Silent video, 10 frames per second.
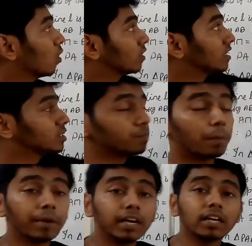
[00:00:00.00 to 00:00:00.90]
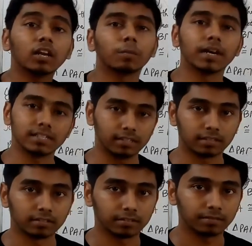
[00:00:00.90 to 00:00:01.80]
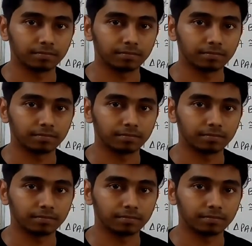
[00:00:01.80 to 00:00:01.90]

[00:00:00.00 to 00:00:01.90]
on this perpendicular bisector.